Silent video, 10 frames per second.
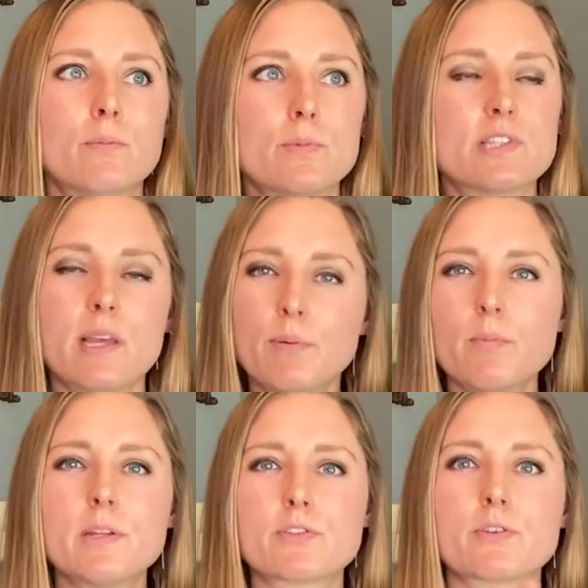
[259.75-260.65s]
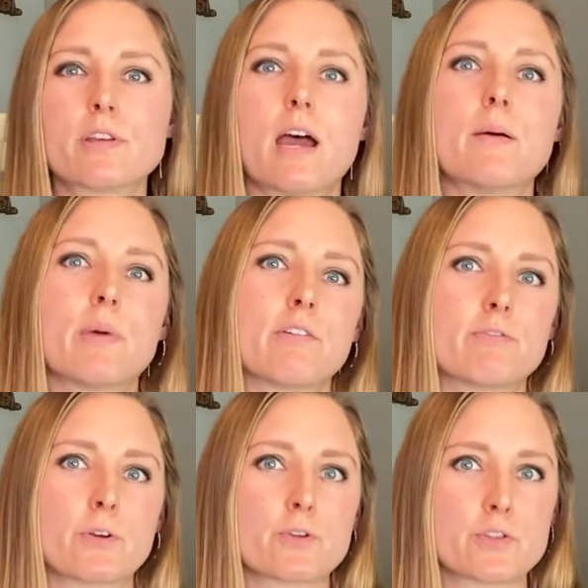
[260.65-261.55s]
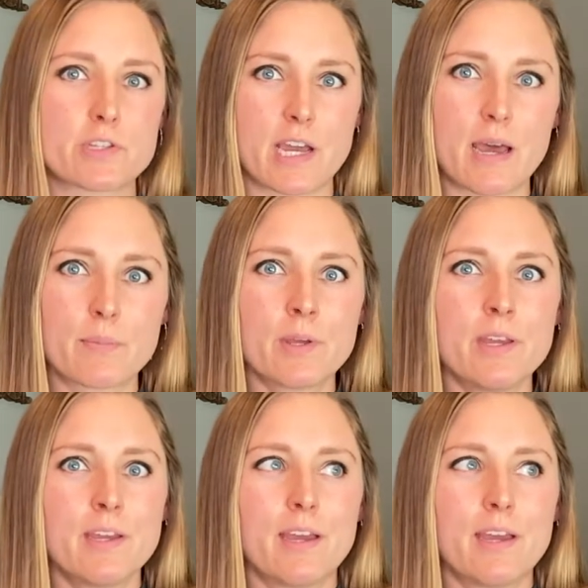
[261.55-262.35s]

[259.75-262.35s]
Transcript: supplements are not my first stop.